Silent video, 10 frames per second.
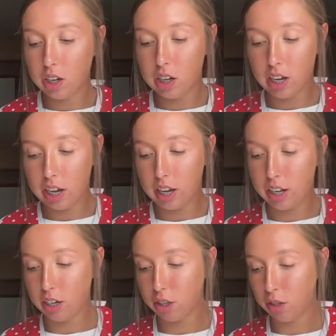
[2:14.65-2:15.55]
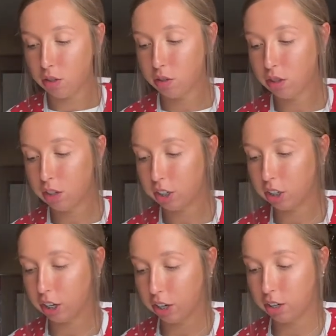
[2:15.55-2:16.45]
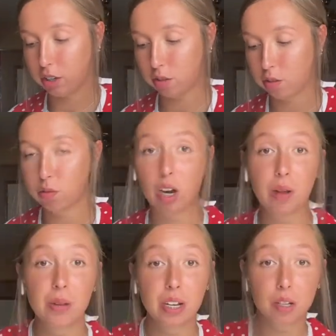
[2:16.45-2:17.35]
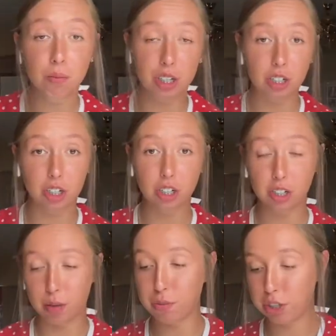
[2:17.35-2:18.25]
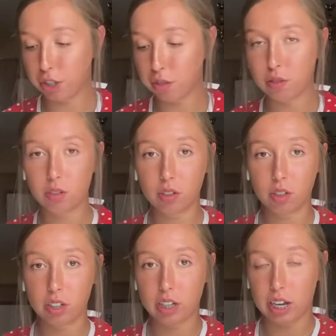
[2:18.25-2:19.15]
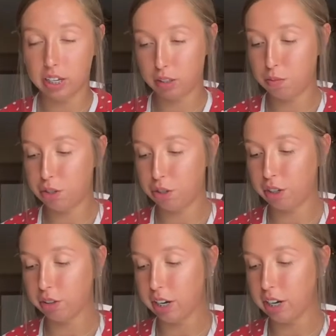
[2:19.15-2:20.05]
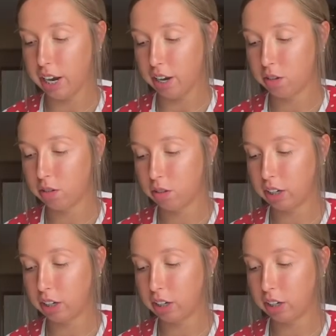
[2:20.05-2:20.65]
And then you're gonna rub in the bleach into them too, as I'm doing right now.